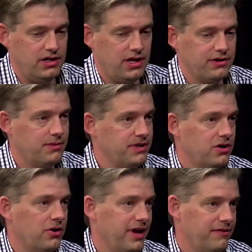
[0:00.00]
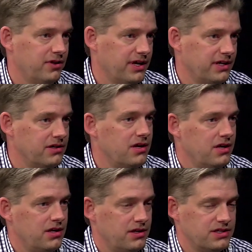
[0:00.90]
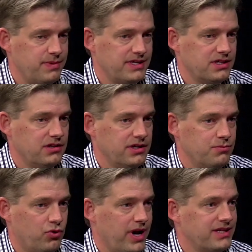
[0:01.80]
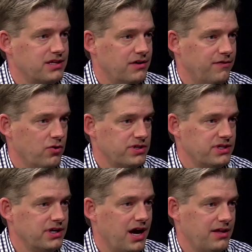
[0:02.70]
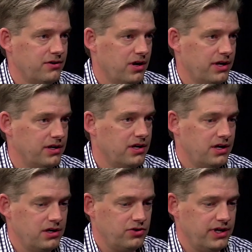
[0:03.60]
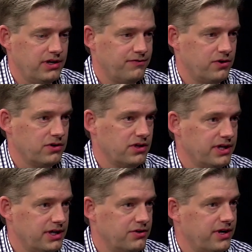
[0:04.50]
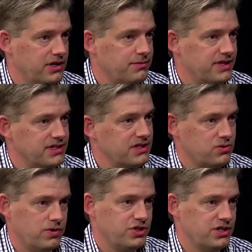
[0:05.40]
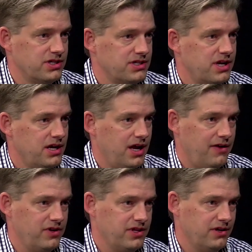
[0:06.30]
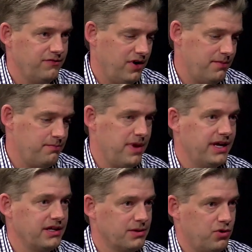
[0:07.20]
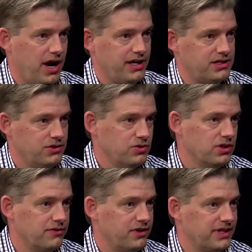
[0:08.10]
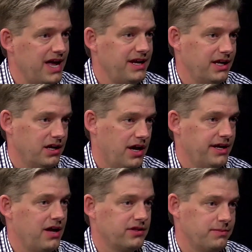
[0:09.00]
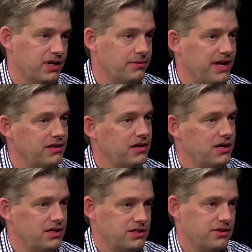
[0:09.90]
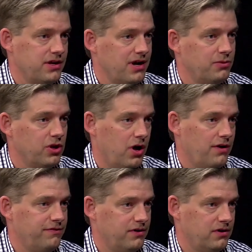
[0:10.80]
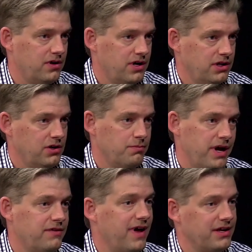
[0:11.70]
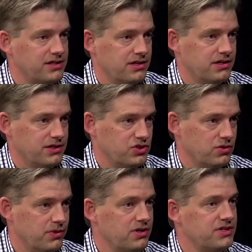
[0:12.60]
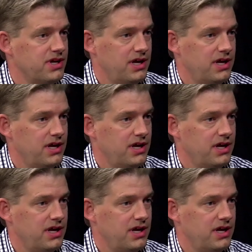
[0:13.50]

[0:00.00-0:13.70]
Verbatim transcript: another company called Everlane, is basically brands that are focusing either on creating a vertically integrated business, which is everything from making the product to delivering that and cutting out the middlemen. So they're able to offer you know, better value to the consumers.